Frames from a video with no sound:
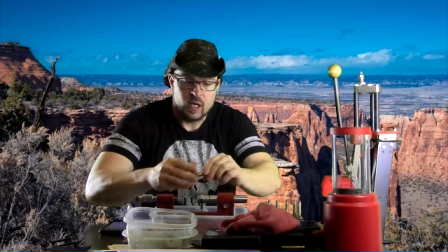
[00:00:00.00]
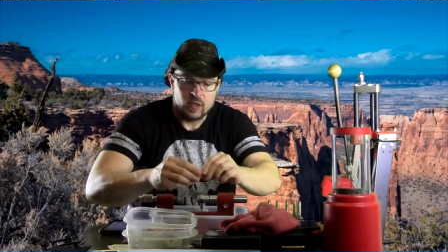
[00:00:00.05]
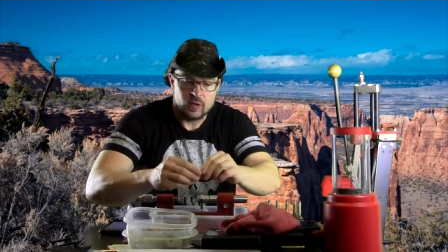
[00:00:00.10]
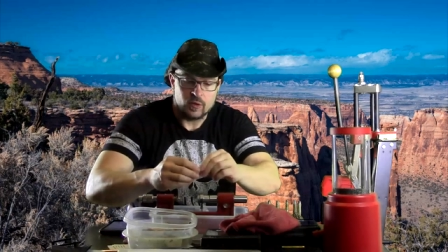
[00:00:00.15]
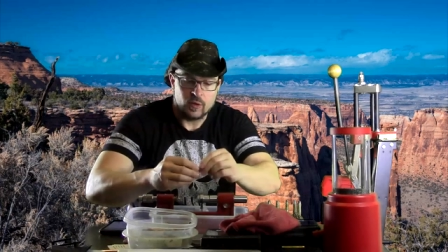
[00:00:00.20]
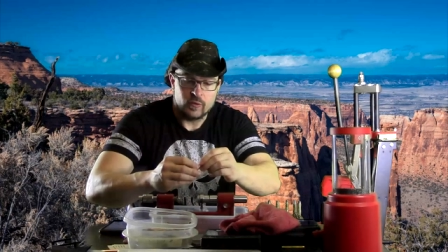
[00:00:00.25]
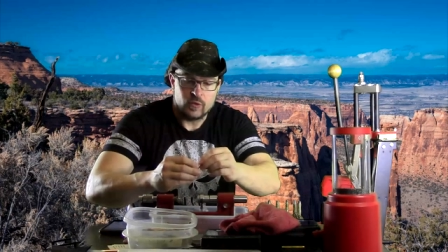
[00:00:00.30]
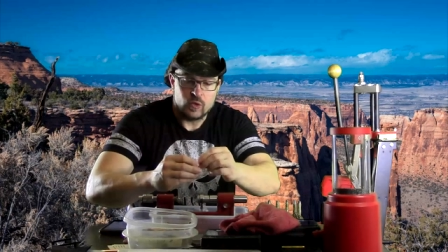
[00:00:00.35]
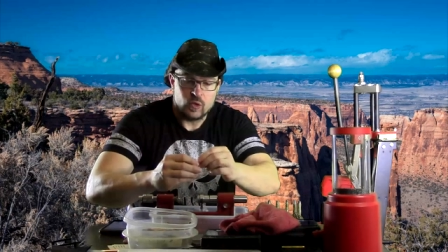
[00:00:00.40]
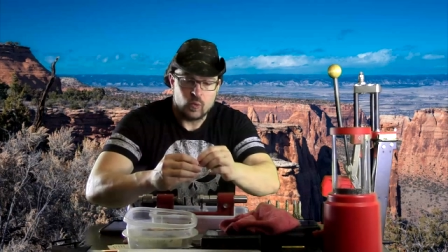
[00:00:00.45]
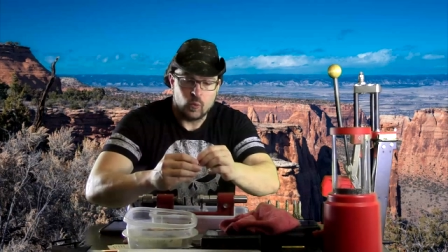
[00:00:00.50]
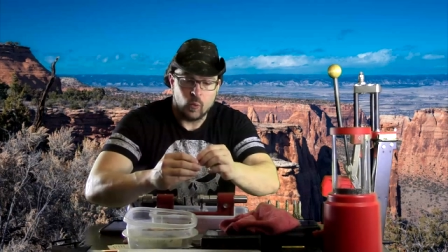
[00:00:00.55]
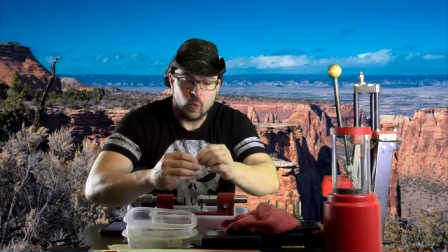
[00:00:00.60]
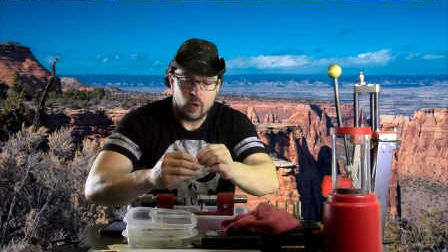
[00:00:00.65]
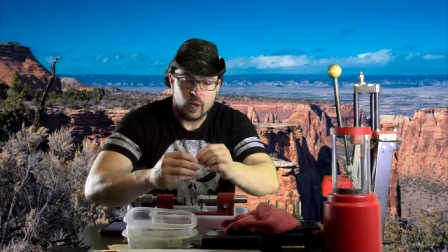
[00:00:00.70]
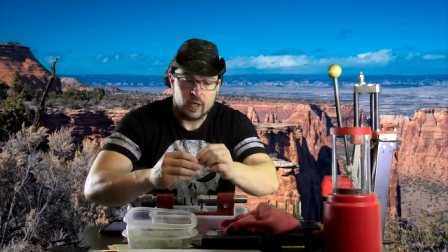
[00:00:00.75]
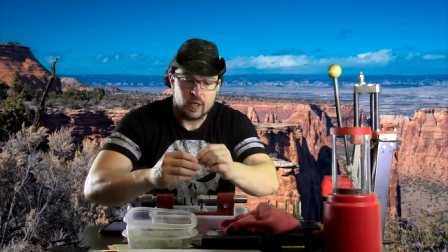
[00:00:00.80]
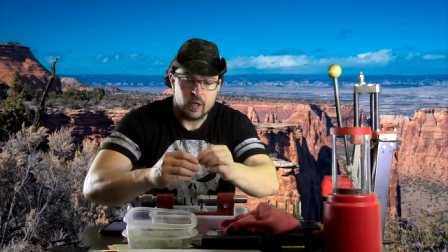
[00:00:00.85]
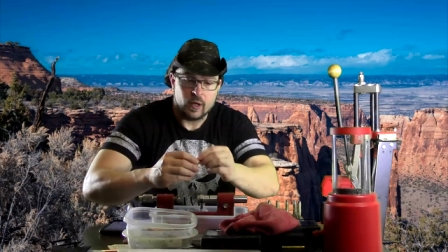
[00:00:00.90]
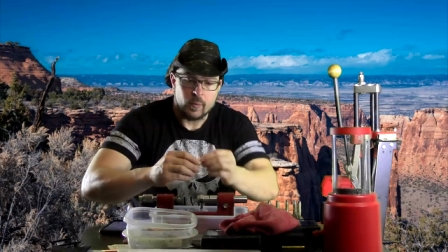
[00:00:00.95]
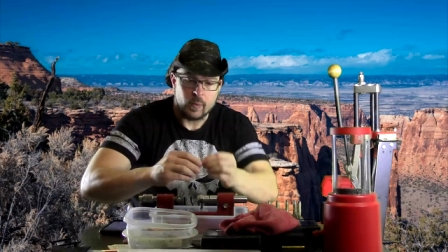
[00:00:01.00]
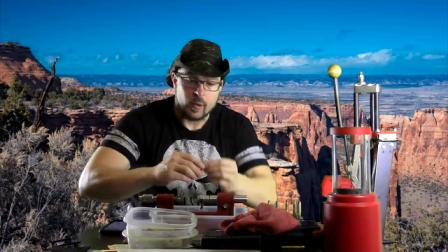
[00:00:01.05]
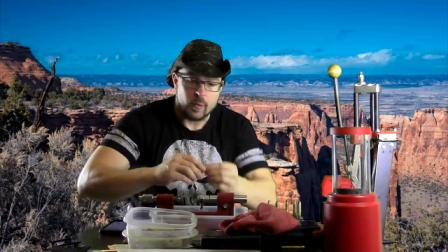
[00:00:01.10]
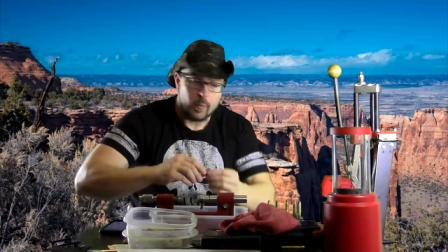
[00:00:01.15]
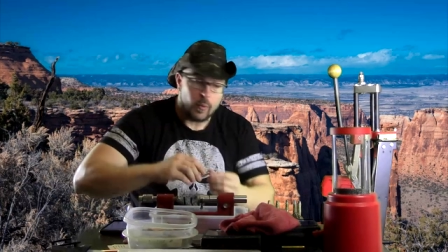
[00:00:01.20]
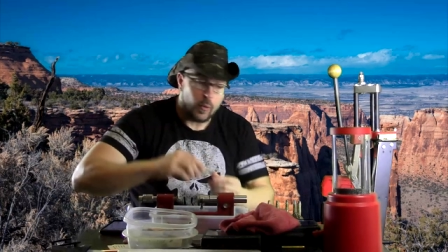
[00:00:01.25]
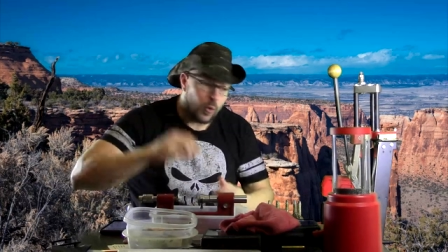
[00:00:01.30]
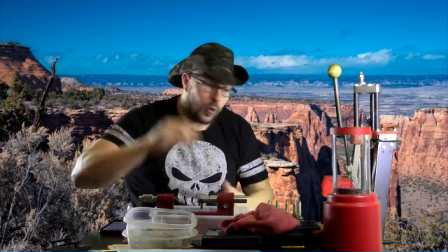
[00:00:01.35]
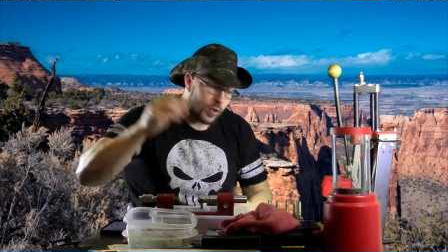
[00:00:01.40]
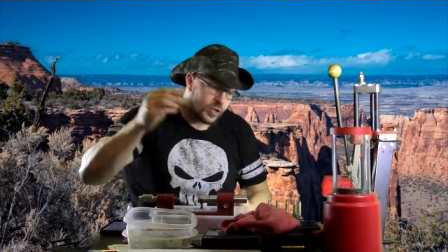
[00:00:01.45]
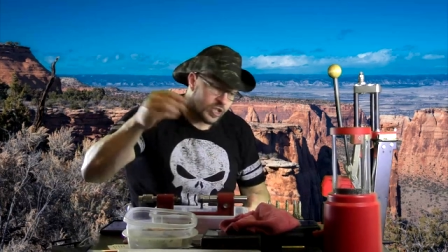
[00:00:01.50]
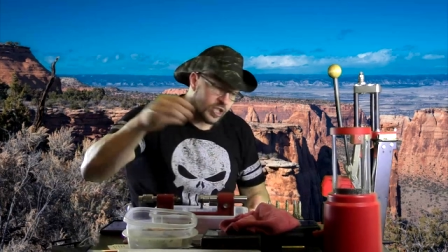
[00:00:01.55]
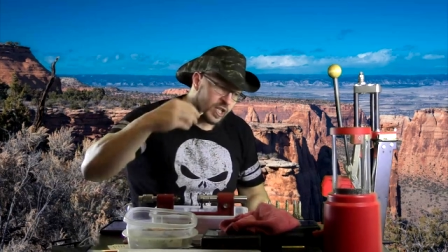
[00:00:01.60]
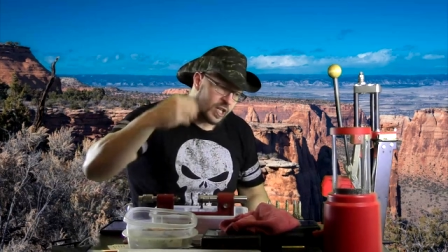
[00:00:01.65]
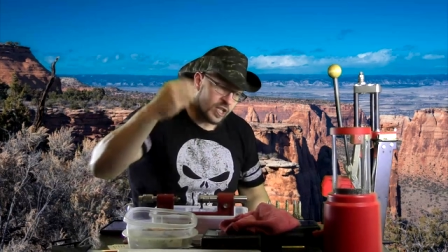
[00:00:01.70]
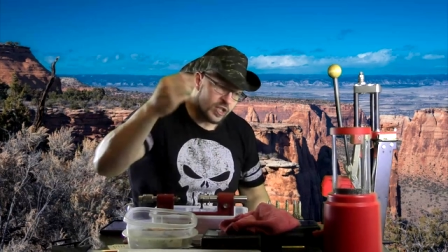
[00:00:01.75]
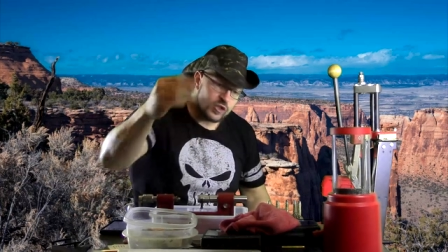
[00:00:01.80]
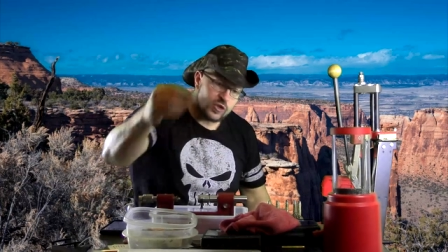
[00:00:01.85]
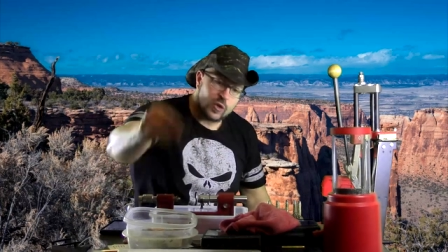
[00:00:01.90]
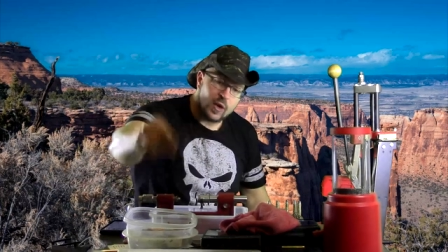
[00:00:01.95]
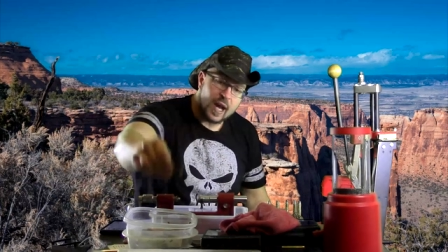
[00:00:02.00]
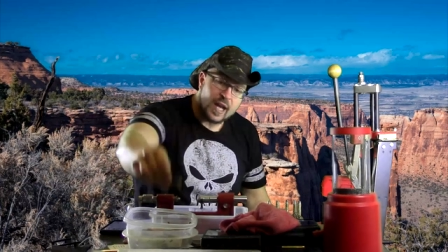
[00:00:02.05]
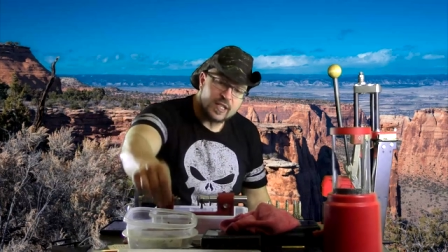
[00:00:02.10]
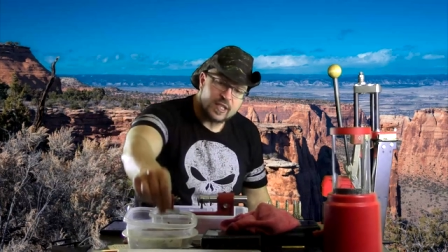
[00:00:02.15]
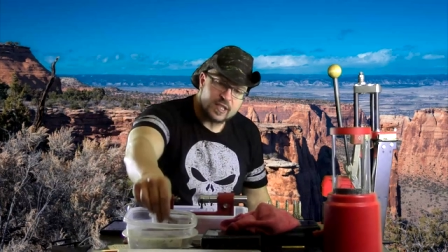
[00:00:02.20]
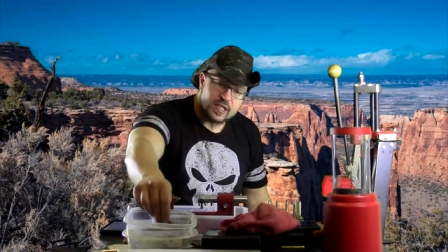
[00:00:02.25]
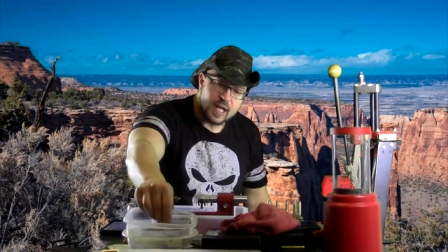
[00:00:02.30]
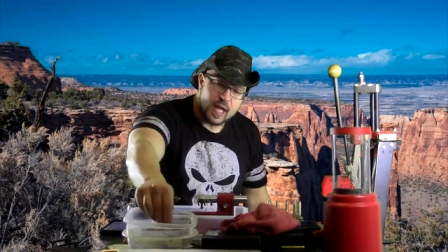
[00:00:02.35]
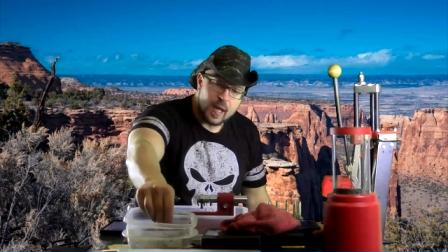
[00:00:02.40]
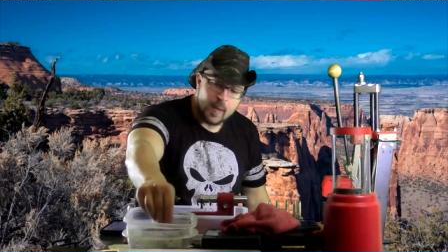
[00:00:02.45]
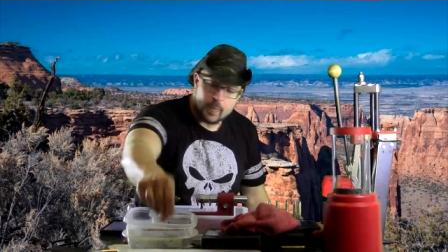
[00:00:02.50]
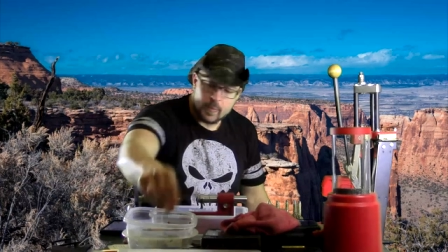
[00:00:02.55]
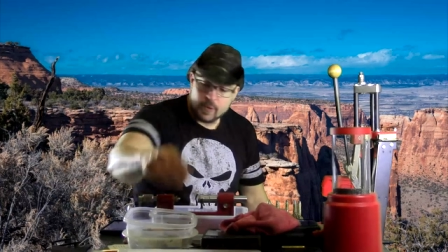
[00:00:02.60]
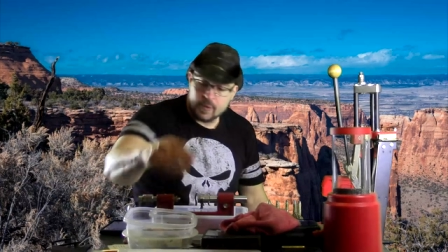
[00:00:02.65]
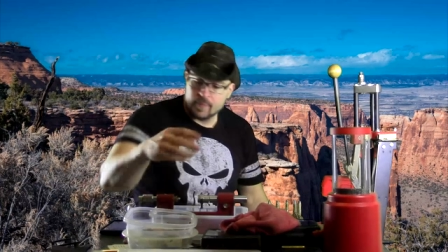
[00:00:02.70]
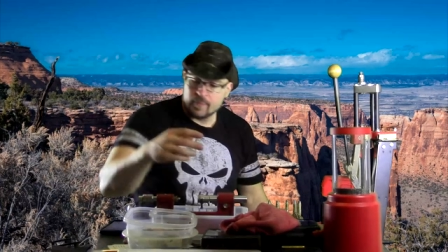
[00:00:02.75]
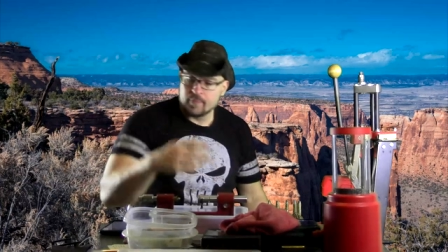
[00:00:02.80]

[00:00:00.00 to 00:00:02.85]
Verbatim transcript: So if you wanted a proportionate tricep,